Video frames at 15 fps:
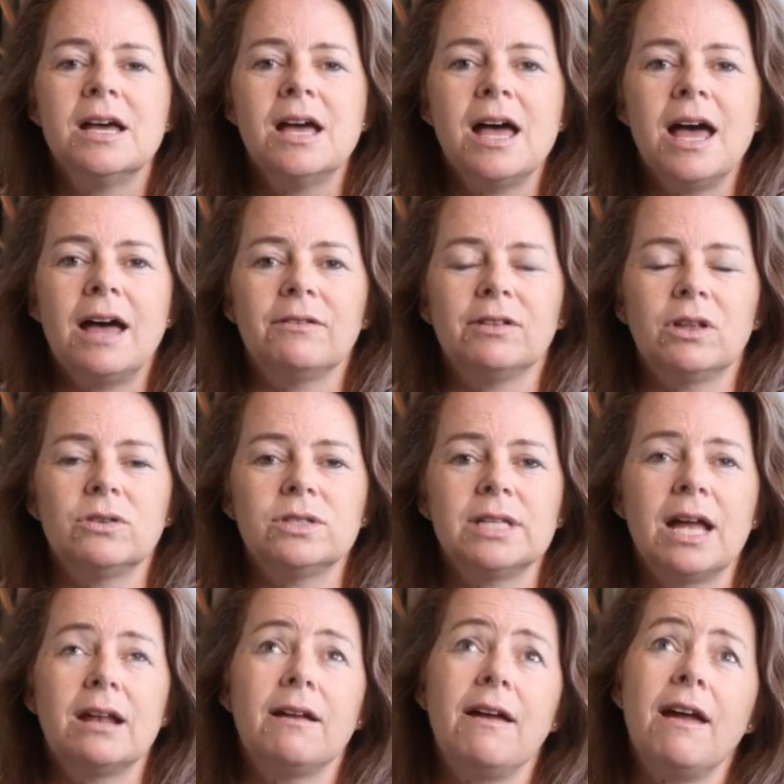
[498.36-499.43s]
have closed
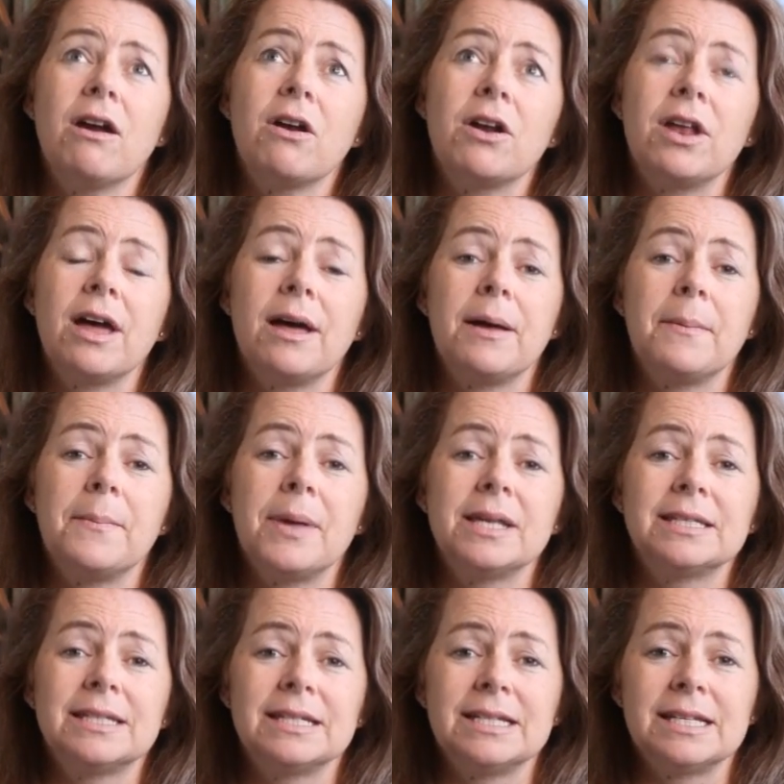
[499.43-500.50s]
down. I heard a
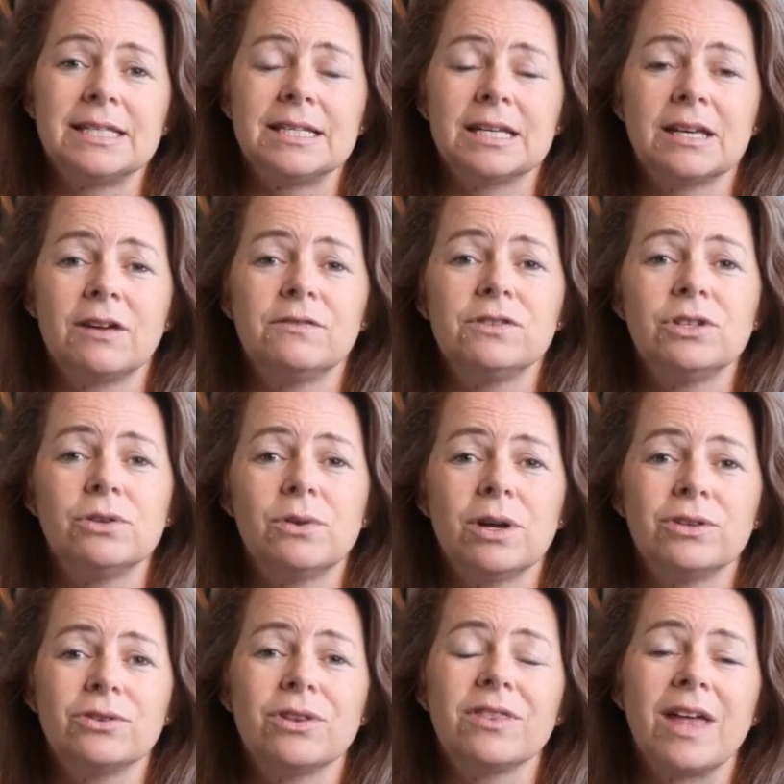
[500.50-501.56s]
statistic of
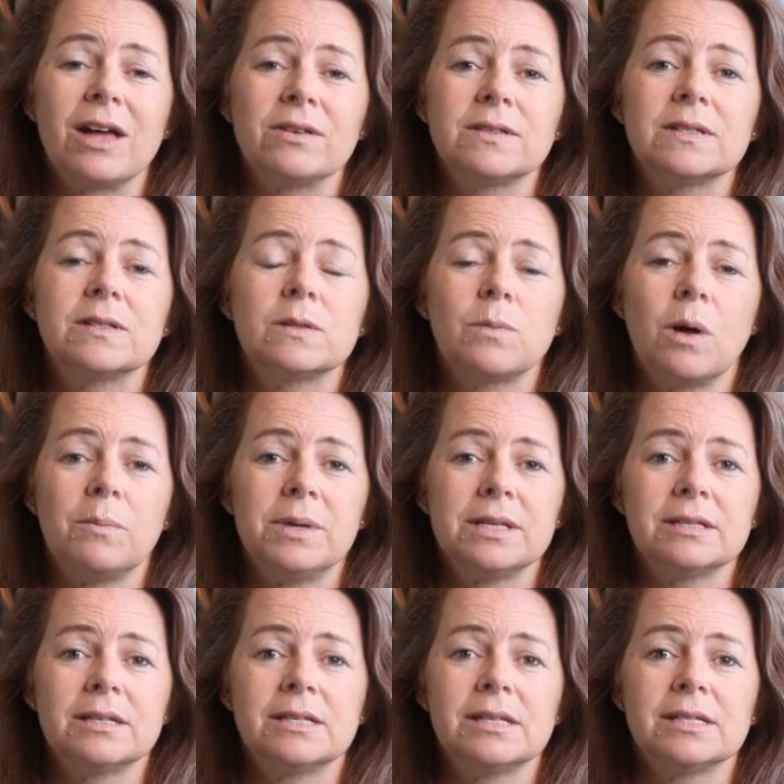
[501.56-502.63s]
200,000 small
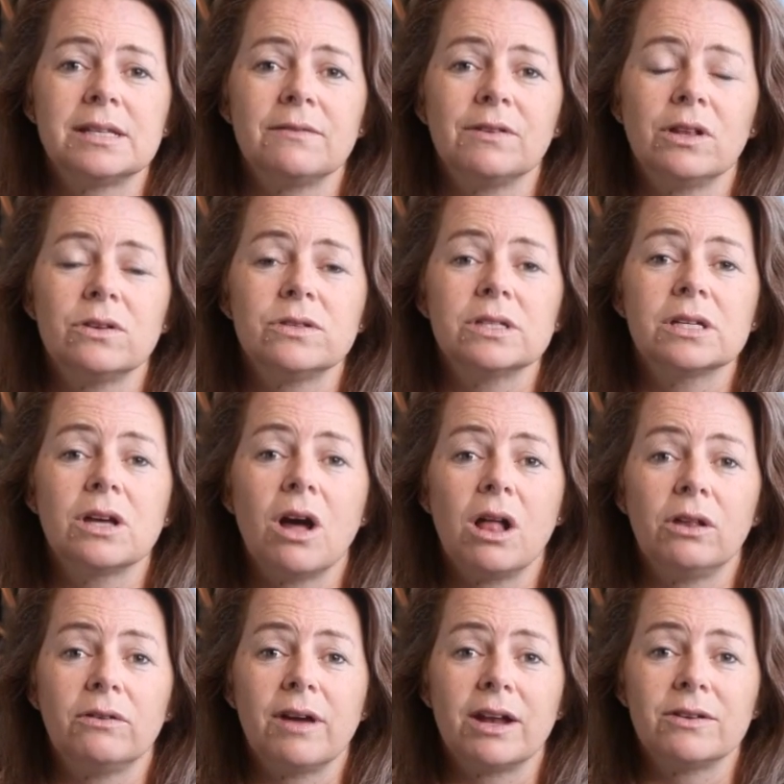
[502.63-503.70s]
businesses have closed in
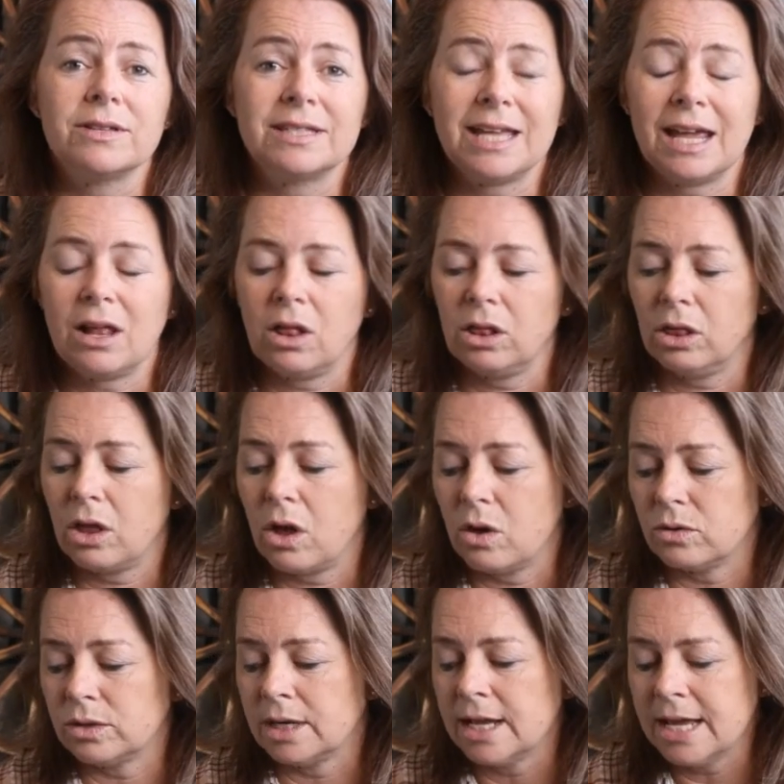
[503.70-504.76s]
Colorado State
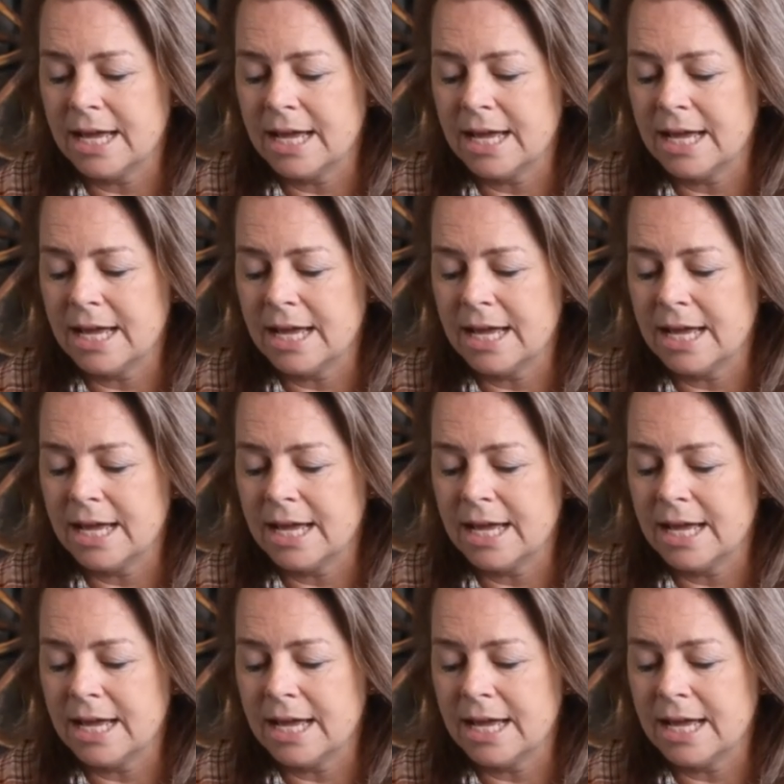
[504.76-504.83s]
alone.